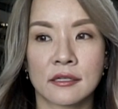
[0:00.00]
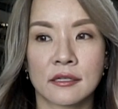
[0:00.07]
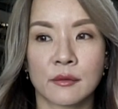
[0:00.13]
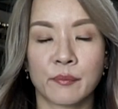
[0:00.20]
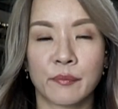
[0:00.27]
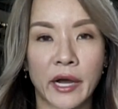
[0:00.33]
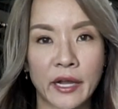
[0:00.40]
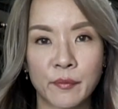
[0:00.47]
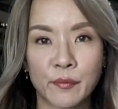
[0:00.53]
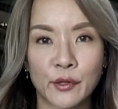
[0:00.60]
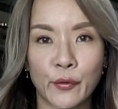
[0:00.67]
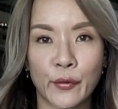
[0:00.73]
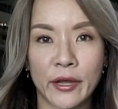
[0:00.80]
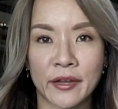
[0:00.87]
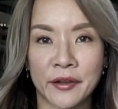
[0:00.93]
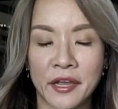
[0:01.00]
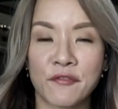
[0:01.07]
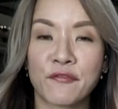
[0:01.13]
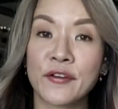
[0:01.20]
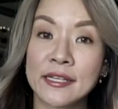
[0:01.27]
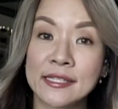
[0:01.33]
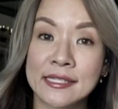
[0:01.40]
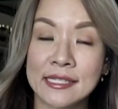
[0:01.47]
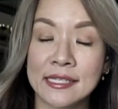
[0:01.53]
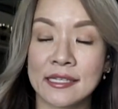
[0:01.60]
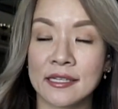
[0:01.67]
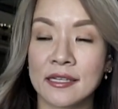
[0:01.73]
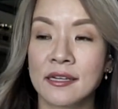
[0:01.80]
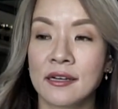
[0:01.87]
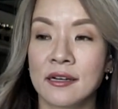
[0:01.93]
mind-blowing. Okay,
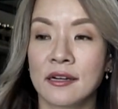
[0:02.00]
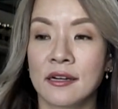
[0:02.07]
firstly,